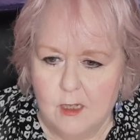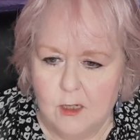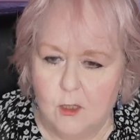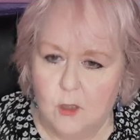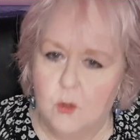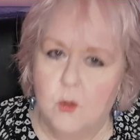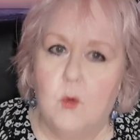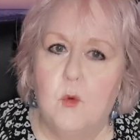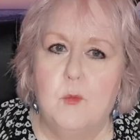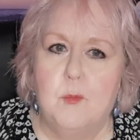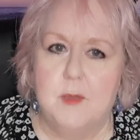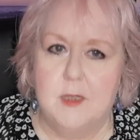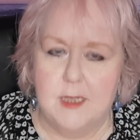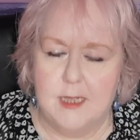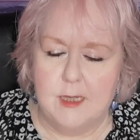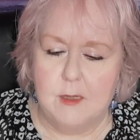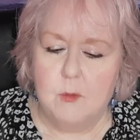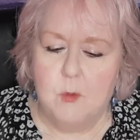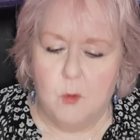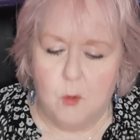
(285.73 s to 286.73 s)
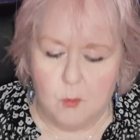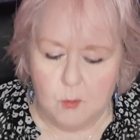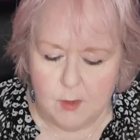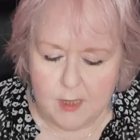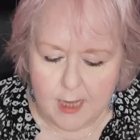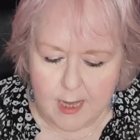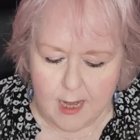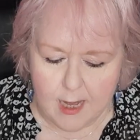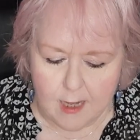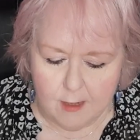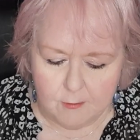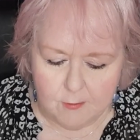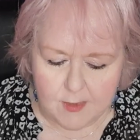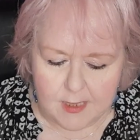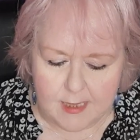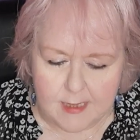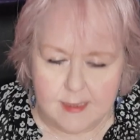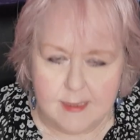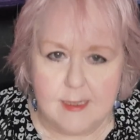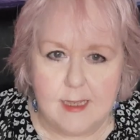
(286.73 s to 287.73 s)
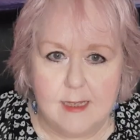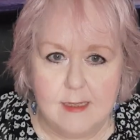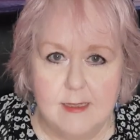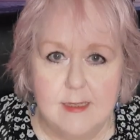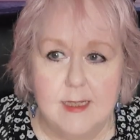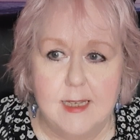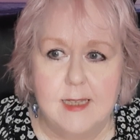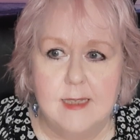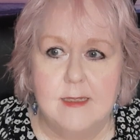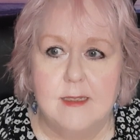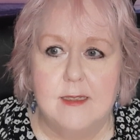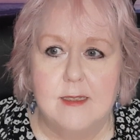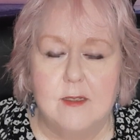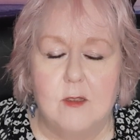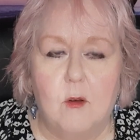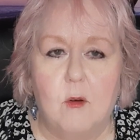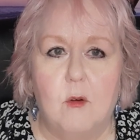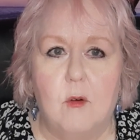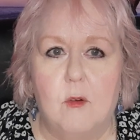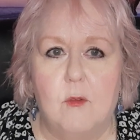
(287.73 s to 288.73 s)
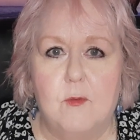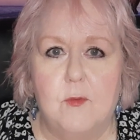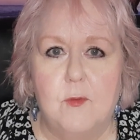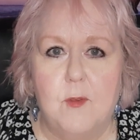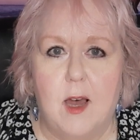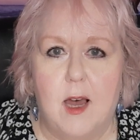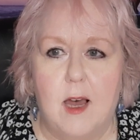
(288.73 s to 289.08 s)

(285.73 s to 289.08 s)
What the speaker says: globally, what we have is a sense of